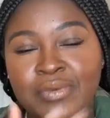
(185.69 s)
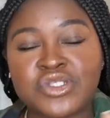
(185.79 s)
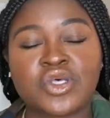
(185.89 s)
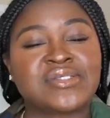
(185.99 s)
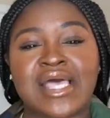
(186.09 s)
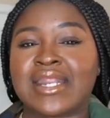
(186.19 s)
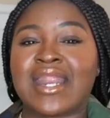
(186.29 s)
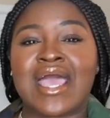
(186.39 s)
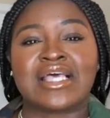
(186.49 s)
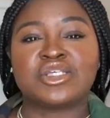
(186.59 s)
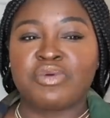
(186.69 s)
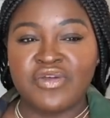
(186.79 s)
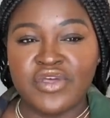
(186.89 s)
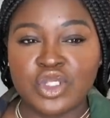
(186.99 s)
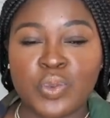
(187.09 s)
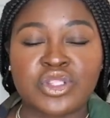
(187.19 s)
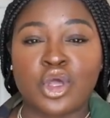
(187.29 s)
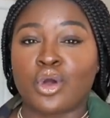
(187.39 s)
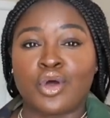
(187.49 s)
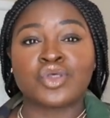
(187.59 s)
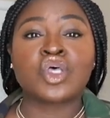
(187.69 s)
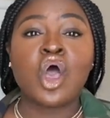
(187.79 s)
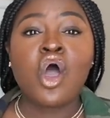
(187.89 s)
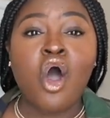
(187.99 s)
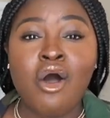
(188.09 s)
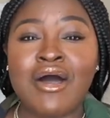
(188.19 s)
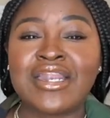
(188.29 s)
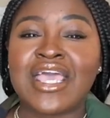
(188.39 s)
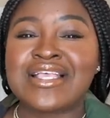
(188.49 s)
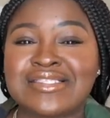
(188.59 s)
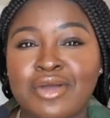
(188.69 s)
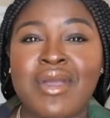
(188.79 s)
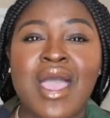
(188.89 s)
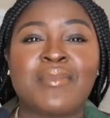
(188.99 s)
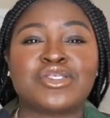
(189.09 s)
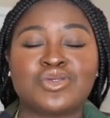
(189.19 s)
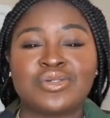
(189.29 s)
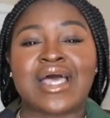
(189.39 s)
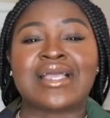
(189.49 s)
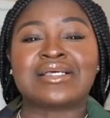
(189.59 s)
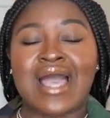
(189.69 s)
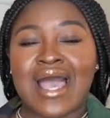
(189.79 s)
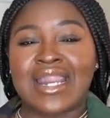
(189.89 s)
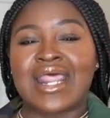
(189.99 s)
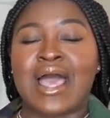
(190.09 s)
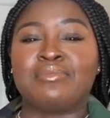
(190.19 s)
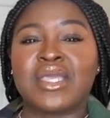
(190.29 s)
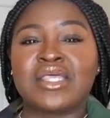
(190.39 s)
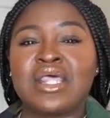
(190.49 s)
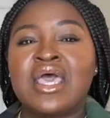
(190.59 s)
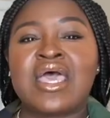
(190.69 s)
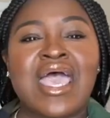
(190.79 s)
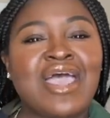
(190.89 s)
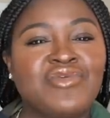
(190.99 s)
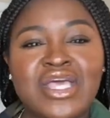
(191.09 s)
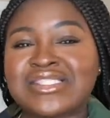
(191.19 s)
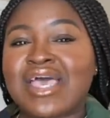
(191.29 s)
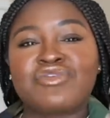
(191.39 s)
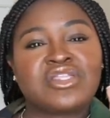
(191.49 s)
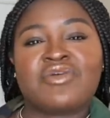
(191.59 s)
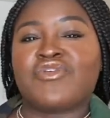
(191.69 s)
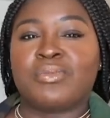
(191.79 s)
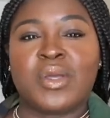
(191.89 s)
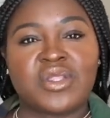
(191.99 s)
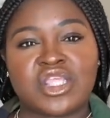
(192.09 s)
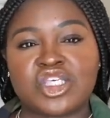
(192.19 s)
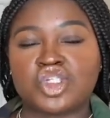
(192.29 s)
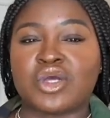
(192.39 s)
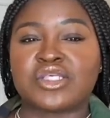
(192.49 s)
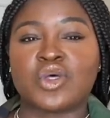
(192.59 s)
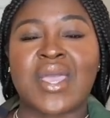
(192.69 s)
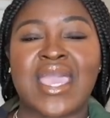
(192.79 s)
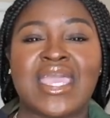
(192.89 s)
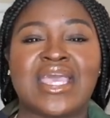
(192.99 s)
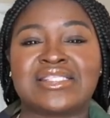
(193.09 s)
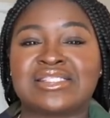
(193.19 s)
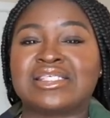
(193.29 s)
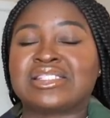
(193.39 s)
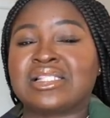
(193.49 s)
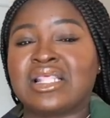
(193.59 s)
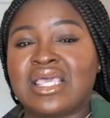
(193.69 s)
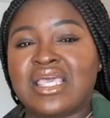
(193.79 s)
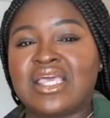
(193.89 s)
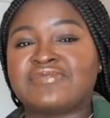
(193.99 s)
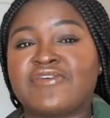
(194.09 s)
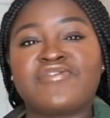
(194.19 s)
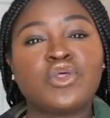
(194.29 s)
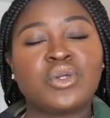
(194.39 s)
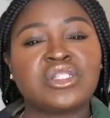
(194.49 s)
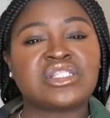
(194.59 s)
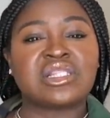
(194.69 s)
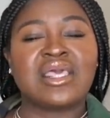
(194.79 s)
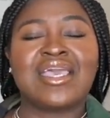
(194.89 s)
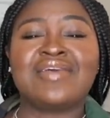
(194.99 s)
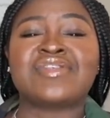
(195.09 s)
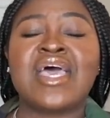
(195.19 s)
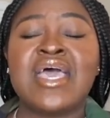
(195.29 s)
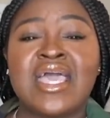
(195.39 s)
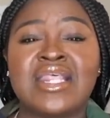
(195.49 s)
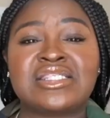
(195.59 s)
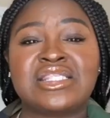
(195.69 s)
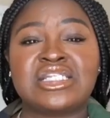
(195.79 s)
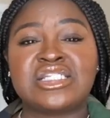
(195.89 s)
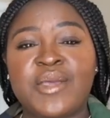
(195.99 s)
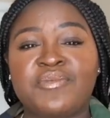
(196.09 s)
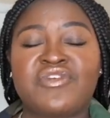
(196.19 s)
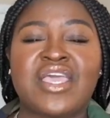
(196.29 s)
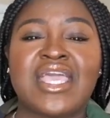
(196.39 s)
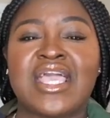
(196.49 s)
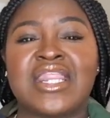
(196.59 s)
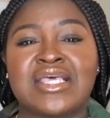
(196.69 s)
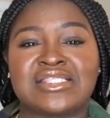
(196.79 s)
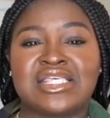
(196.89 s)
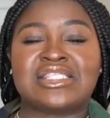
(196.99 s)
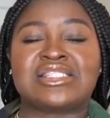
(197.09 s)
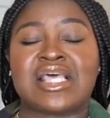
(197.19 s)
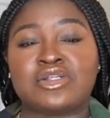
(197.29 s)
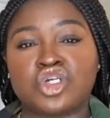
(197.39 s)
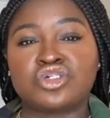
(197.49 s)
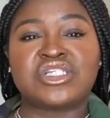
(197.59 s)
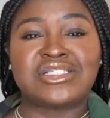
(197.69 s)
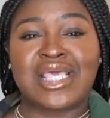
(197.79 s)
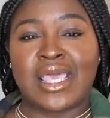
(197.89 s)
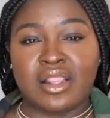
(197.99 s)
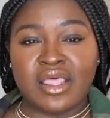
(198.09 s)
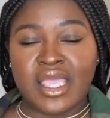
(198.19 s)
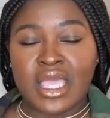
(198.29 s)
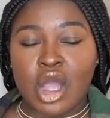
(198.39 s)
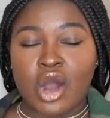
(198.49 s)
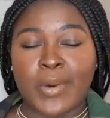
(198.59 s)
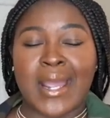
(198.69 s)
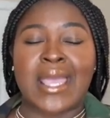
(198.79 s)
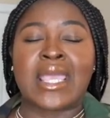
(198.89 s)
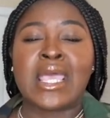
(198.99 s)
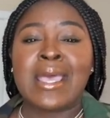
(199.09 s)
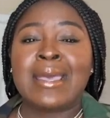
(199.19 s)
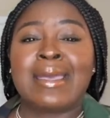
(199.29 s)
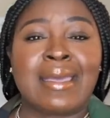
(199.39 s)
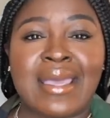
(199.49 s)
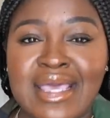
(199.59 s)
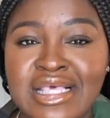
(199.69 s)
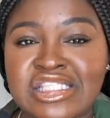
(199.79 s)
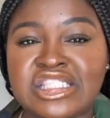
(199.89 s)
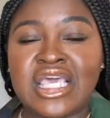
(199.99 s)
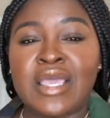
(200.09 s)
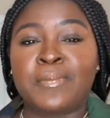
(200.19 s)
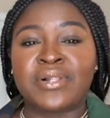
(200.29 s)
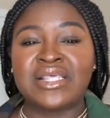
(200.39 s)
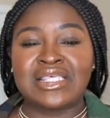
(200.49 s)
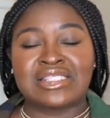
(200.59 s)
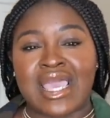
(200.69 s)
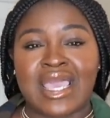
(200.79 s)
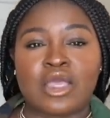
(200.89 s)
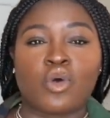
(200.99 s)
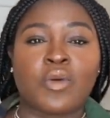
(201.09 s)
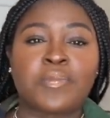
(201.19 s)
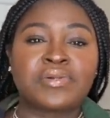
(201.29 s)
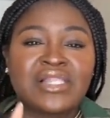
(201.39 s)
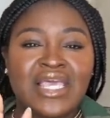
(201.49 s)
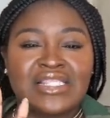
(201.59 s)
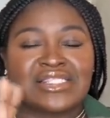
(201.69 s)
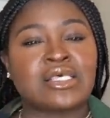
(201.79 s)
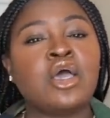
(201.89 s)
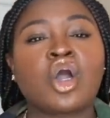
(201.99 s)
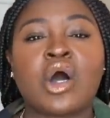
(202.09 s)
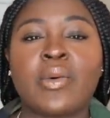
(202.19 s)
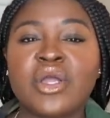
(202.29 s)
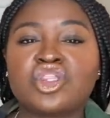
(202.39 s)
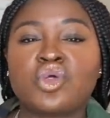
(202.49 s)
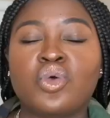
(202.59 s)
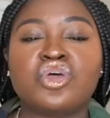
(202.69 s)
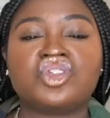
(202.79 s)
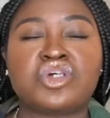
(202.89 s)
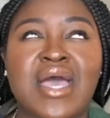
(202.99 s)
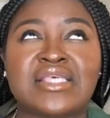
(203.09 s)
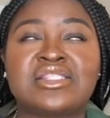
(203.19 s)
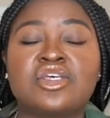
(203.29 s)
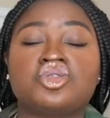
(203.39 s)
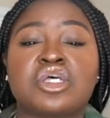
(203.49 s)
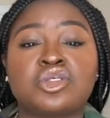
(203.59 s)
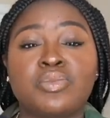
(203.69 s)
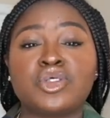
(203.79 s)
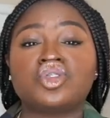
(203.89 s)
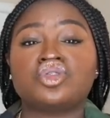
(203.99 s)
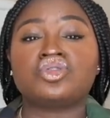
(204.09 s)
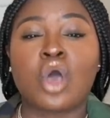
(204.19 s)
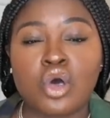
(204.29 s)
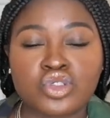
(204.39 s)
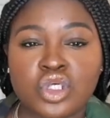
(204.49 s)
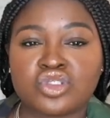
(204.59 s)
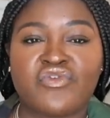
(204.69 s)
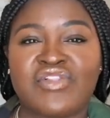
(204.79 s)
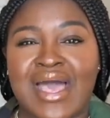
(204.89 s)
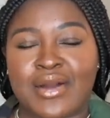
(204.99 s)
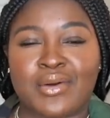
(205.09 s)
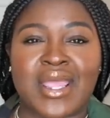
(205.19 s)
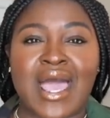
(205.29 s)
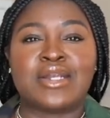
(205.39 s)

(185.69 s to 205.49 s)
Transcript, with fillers: I was so excited. I had to preview it with the girls on Instagram as soon as I got it. I mean, every, it's everything for me with this dress, okay? It's the sleeves, the fluted sleeves. It is the deep V. It is the center detailing, all right? right? It is the plisé or pleats going through the dress. This dress will be so, so, so flattering. I